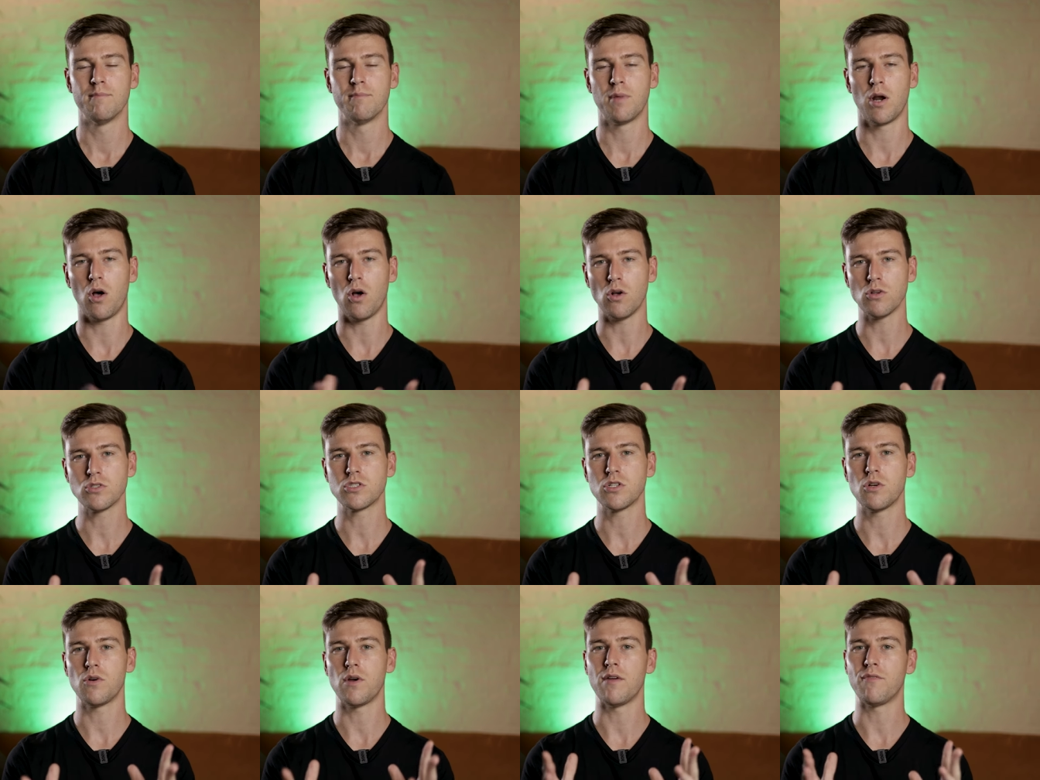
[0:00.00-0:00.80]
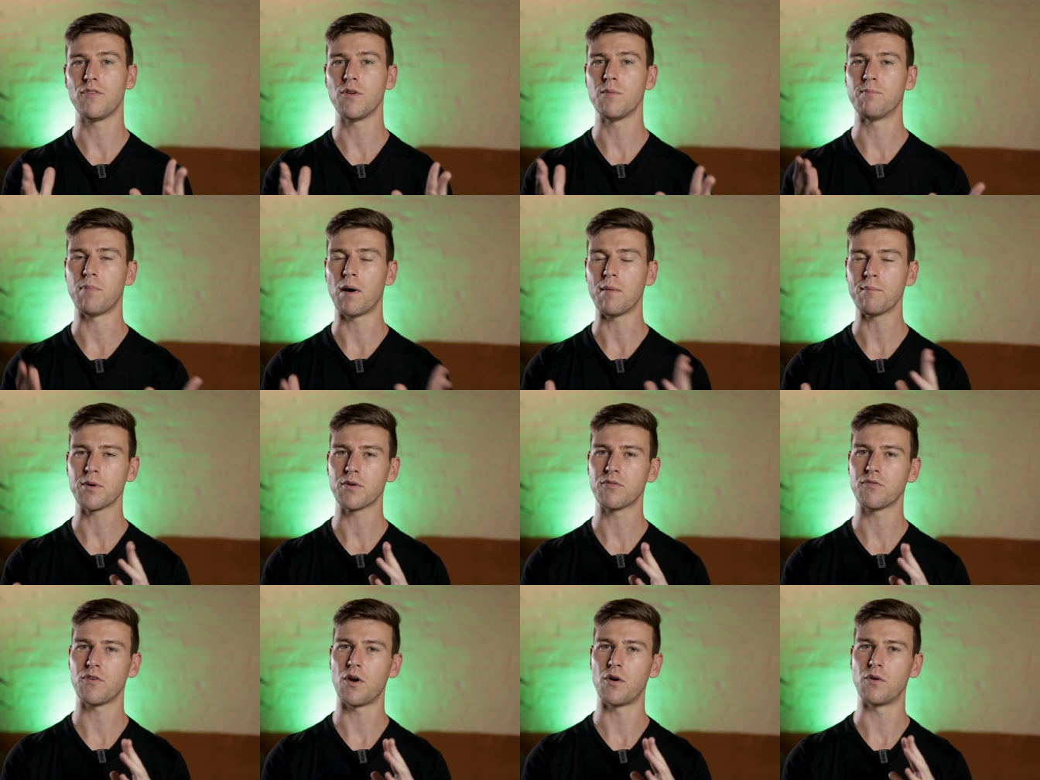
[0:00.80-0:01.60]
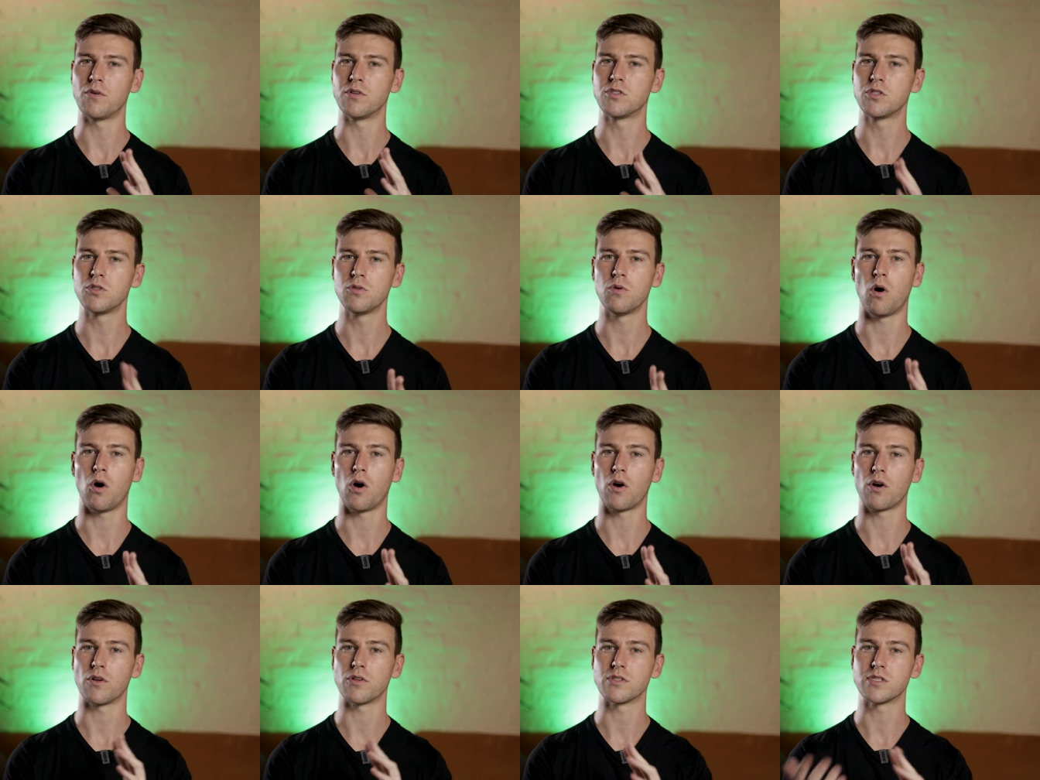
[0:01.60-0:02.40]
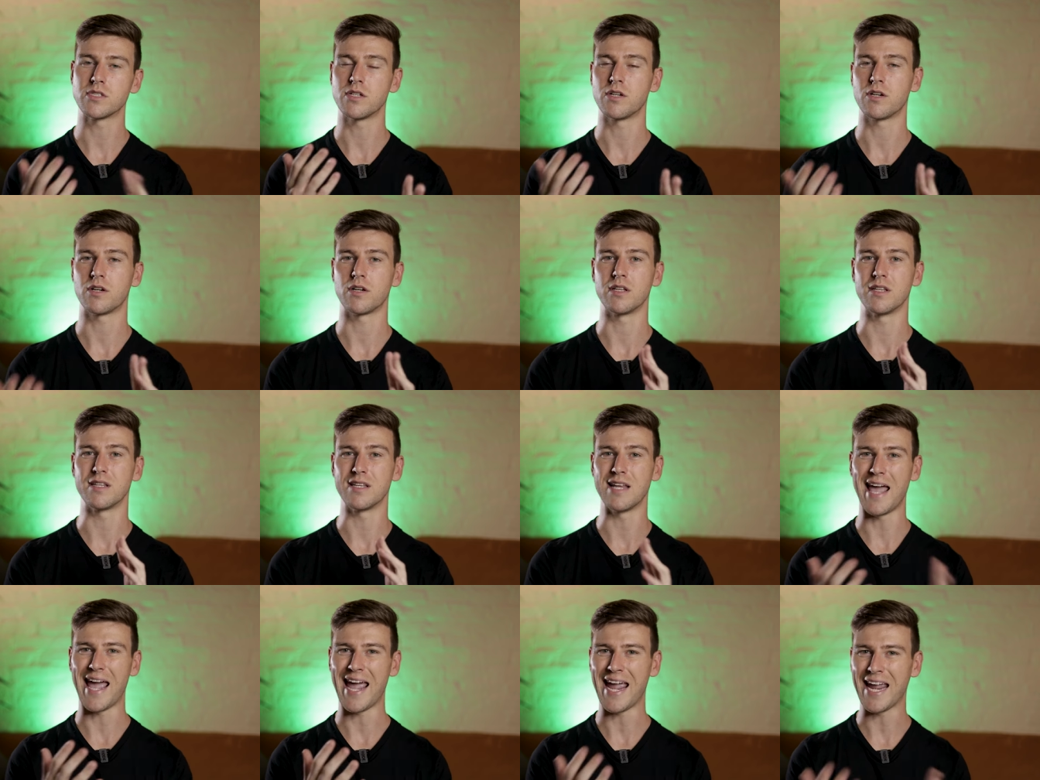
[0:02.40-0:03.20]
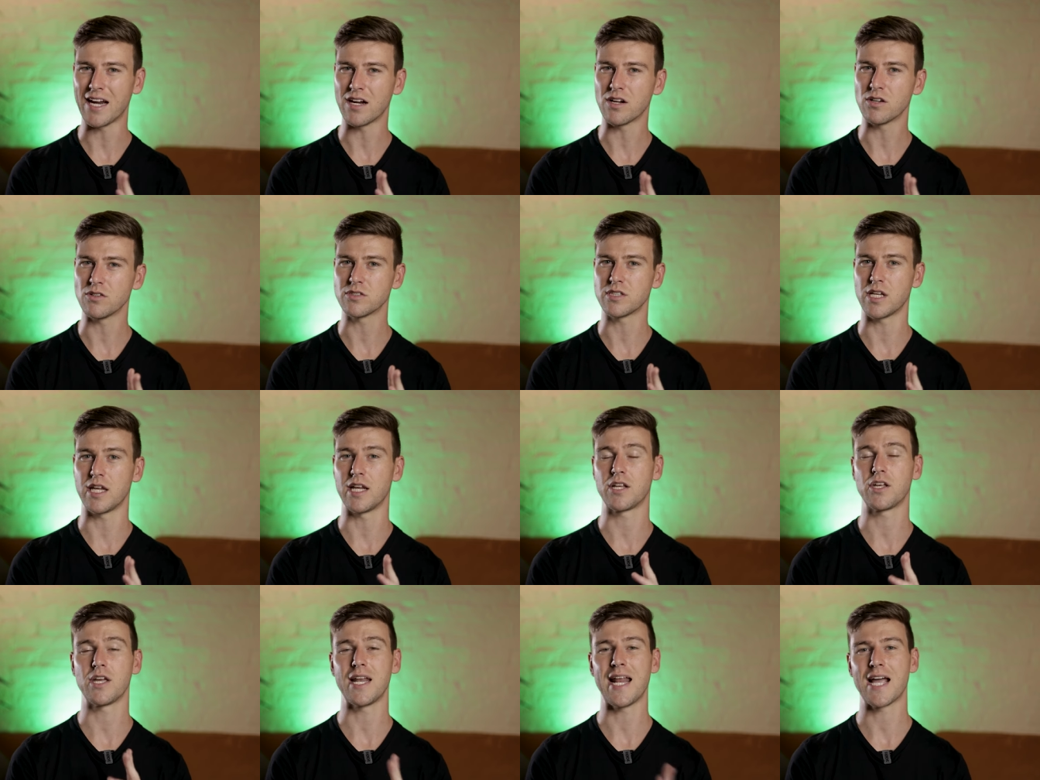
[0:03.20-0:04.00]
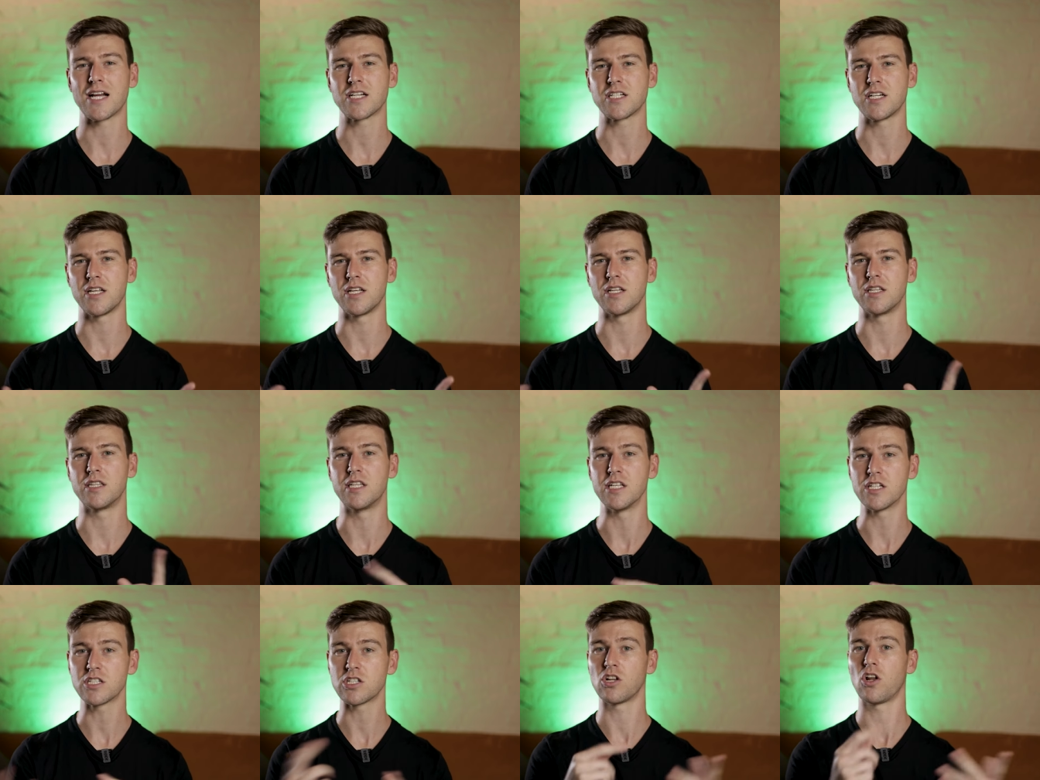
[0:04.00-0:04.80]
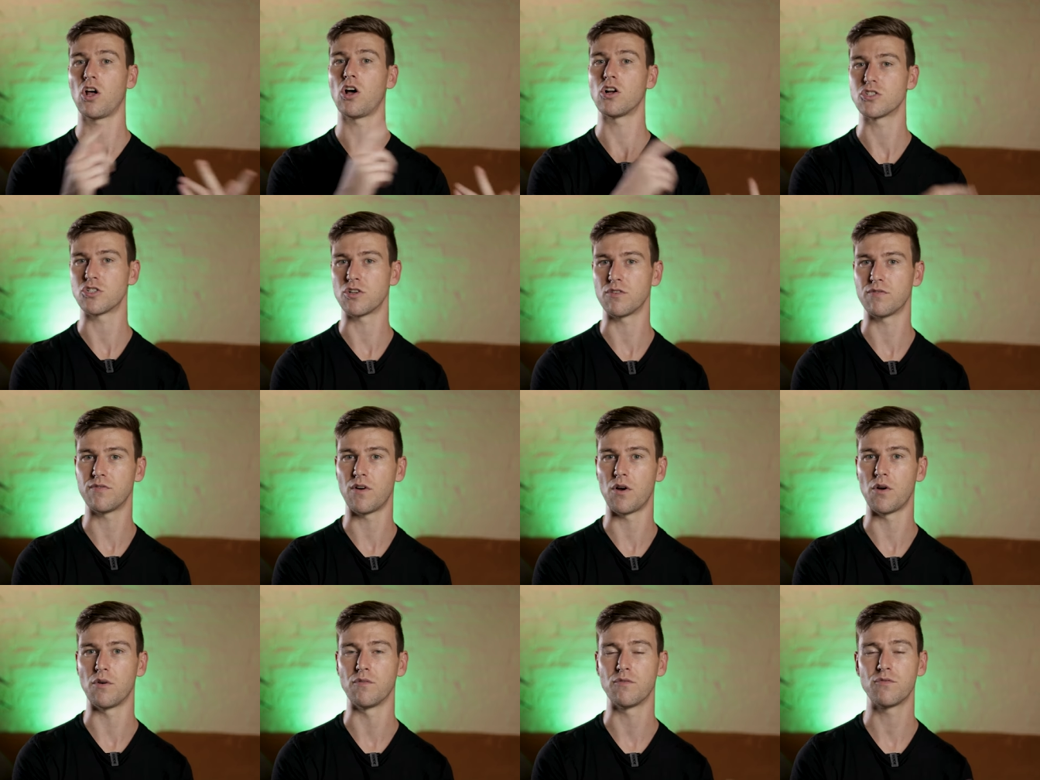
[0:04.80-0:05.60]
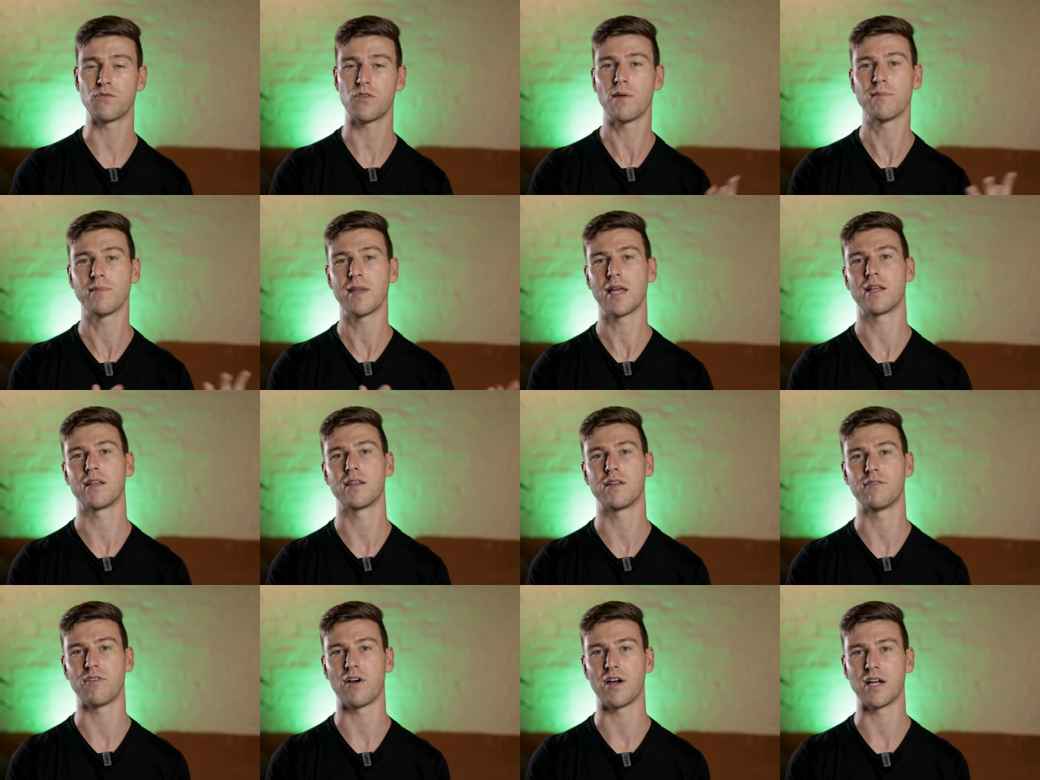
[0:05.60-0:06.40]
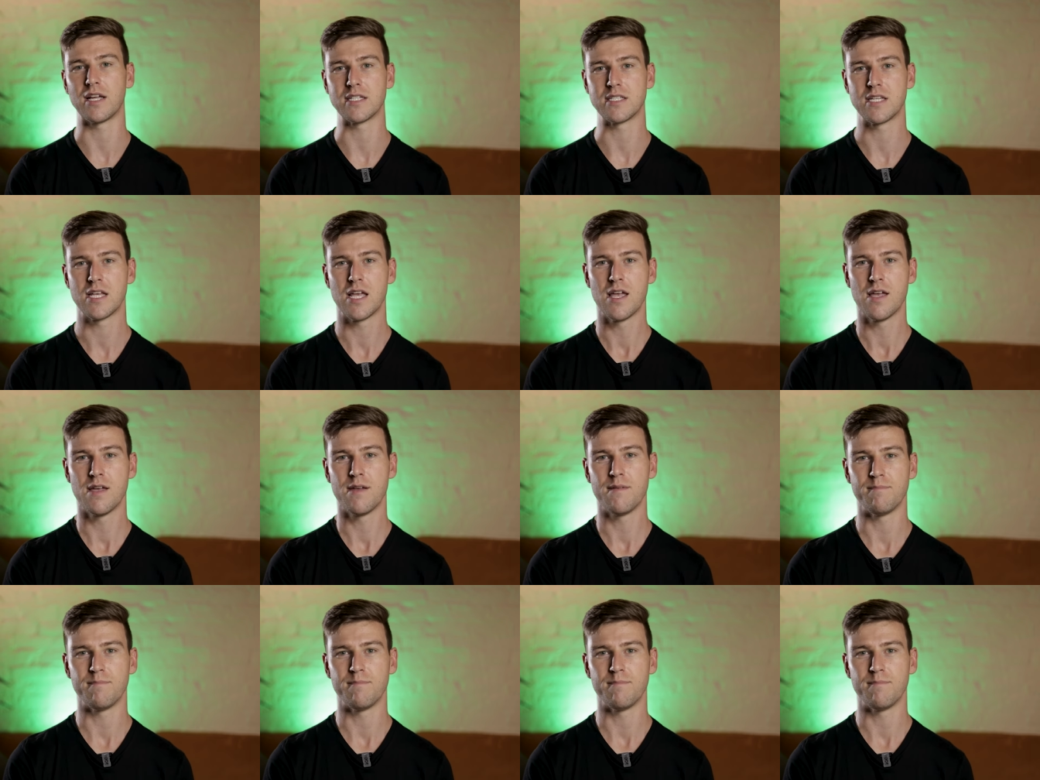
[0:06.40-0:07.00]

But also, if you bump your phone too hard on certain angles, it can actually dislodge your phone from that device,